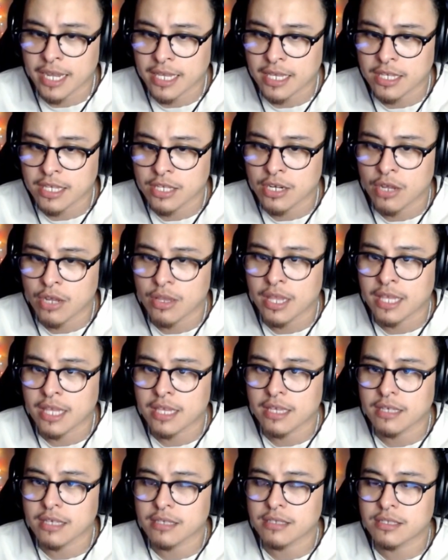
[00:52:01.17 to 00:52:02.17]
you know
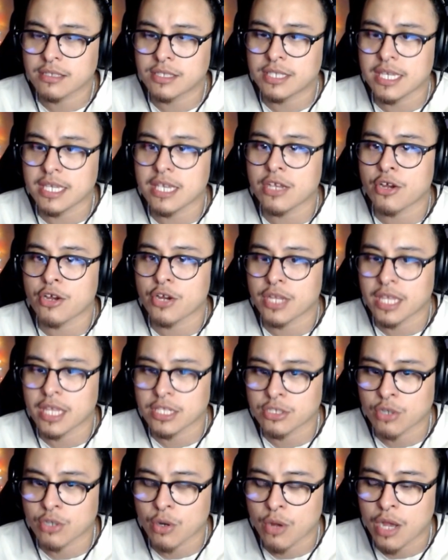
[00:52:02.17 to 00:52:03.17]
like seeing her
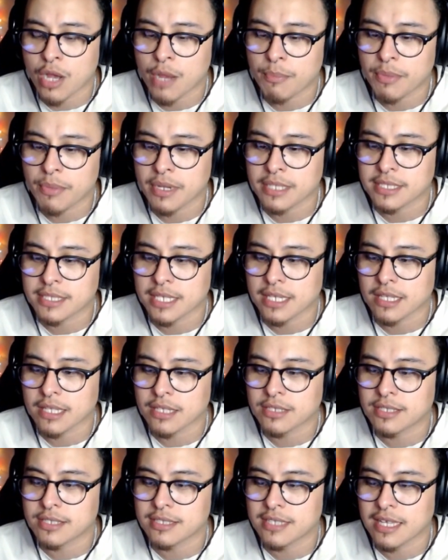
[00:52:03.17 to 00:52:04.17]
kids grow up and it's like
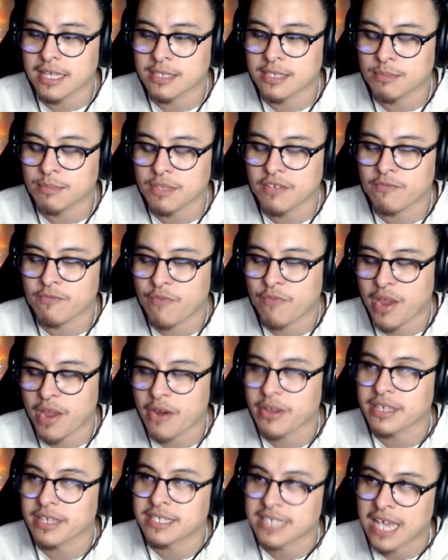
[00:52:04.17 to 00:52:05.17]
there's like something
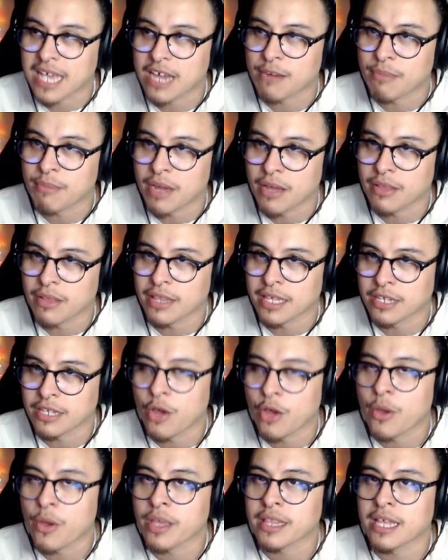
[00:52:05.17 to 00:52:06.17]
very sad about like
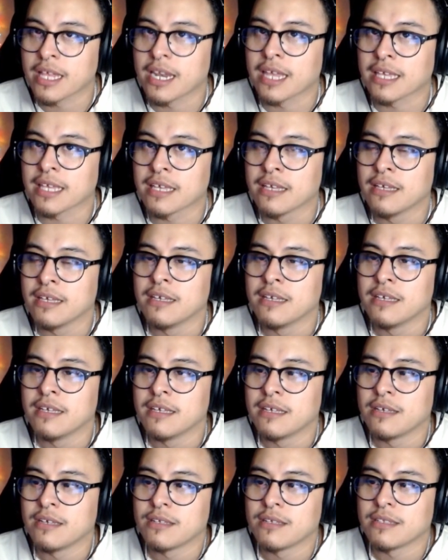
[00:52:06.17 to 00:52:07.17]
knowing that like
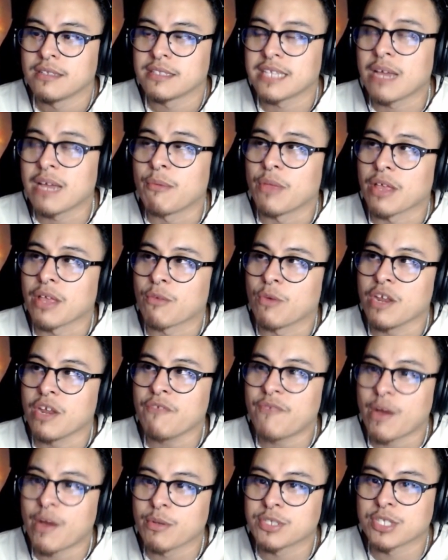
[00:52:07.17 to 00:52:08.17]
damn like what
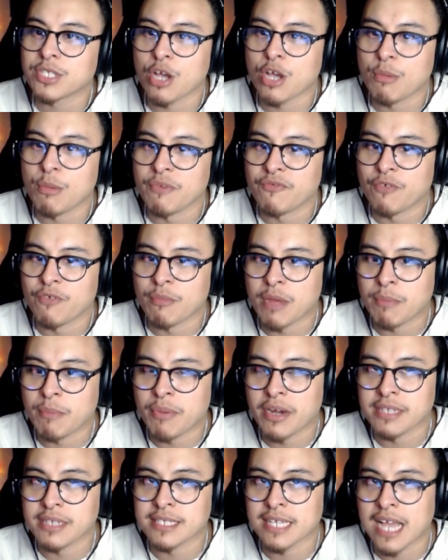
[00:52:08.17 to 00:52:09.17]
if i was to go before my
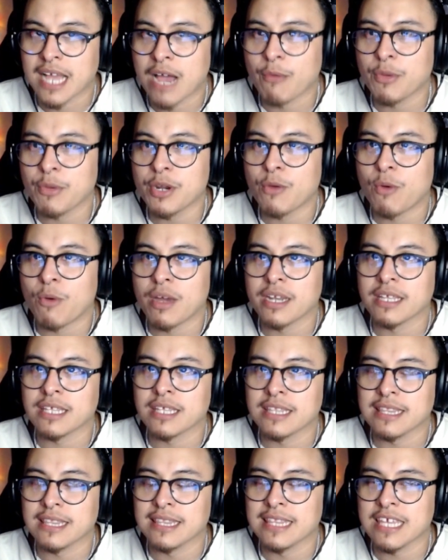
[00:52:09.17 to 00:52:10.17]
parents like i wouldn't
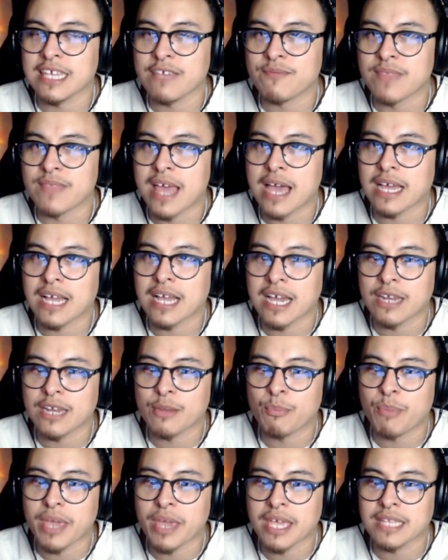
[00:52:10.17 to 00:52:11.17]
want to leave that kind
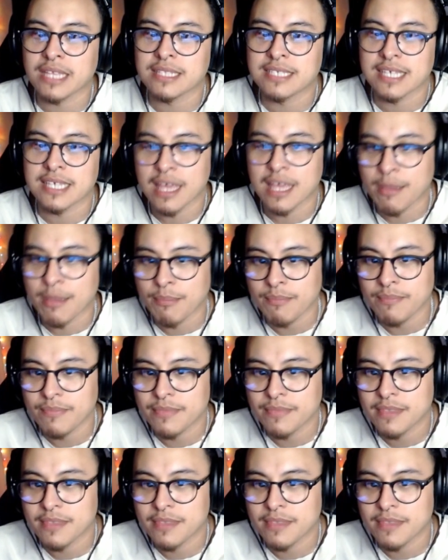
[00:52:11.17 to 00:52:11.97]
of pain to them